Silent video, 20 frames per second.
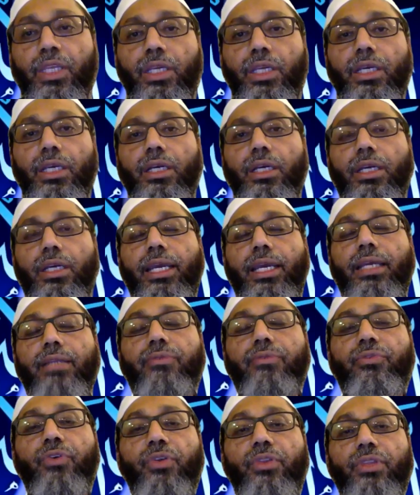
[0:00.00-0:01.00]
and
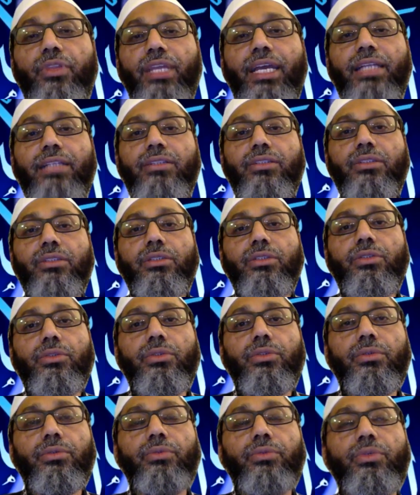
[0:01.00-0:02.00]
for that
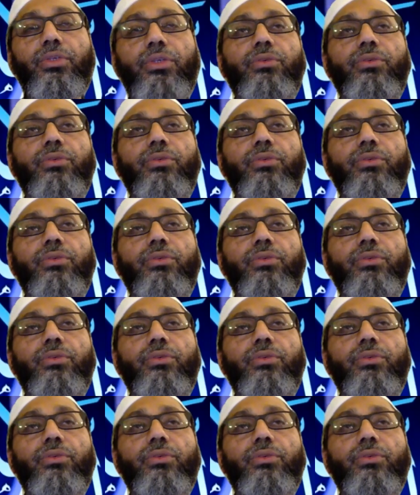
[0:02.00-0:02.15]
you